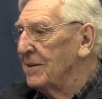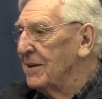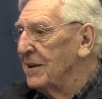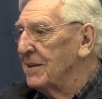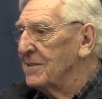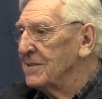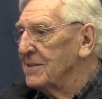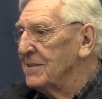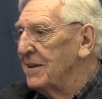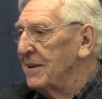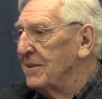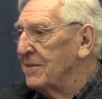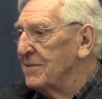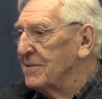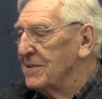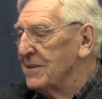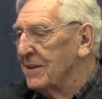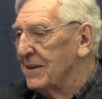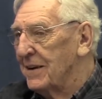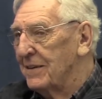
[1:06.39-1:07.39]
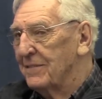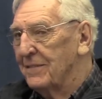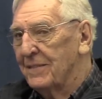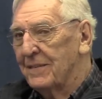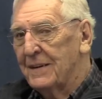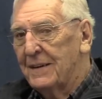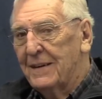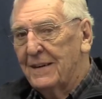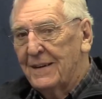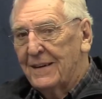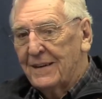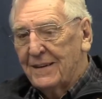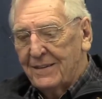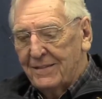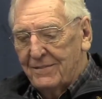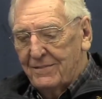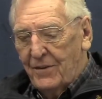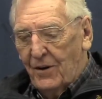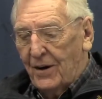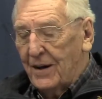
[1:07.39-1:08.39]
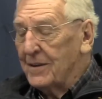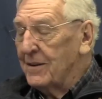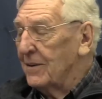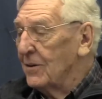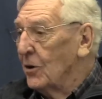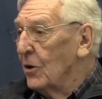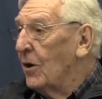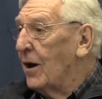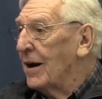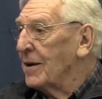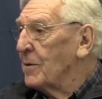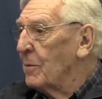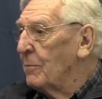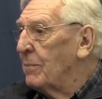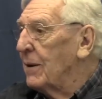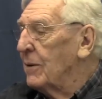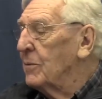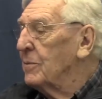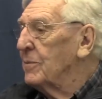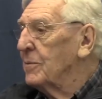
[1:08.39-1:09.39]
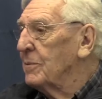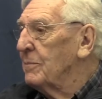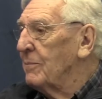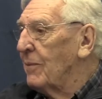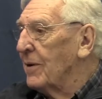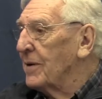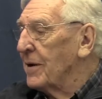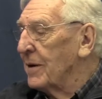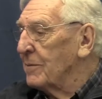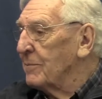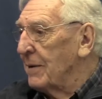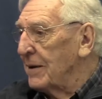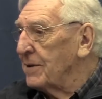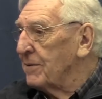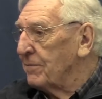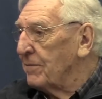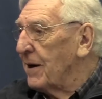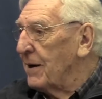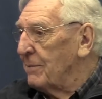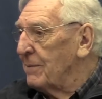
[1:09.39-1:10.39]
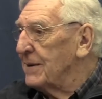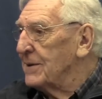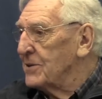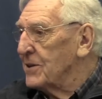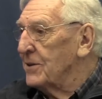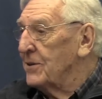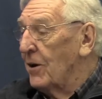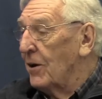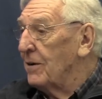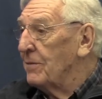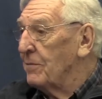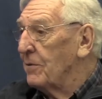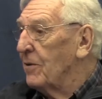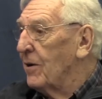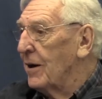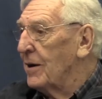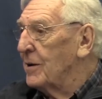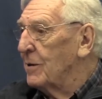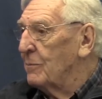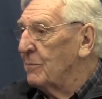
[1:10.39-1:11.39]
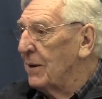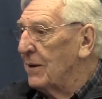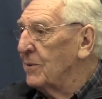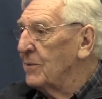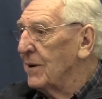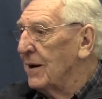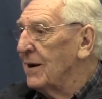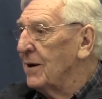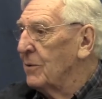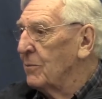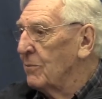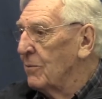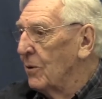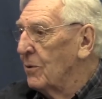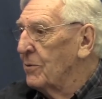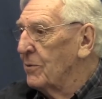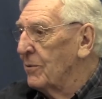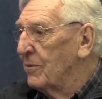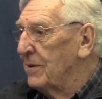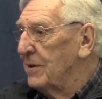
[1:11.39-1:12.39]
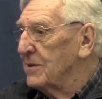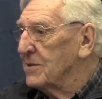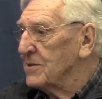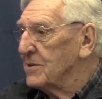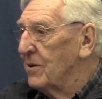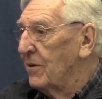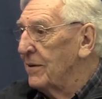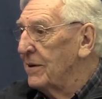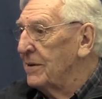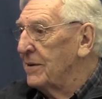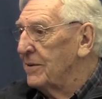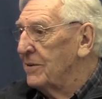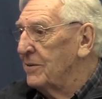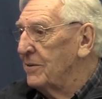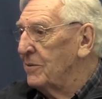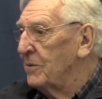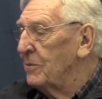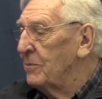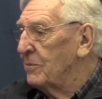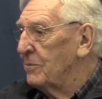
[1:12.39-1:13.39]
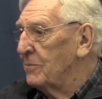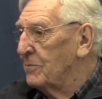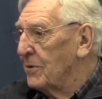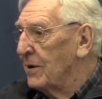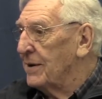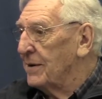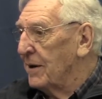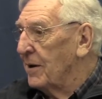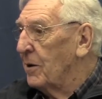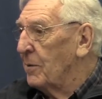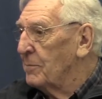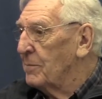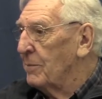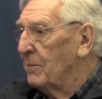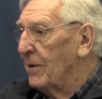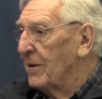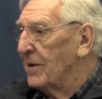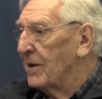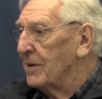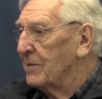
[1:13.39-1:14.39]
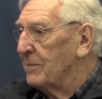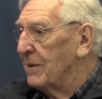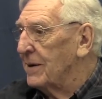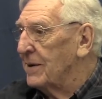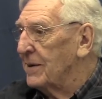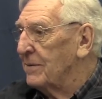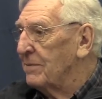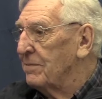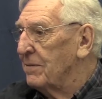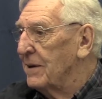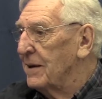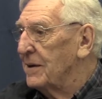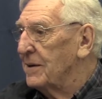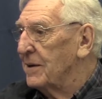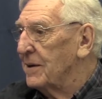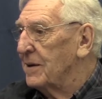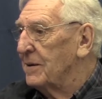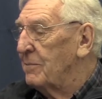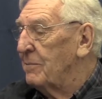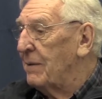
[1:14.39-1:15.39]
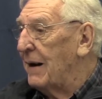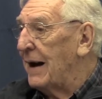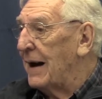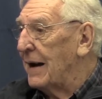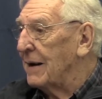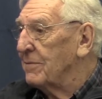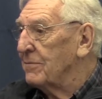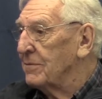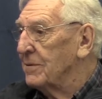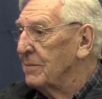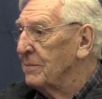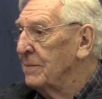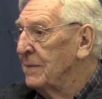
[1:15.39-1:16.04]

It's not a lot about the Monarch Butterfly, but it's an awful lot about how Rotary is going to try to help the Monarch Butterfly to come back from,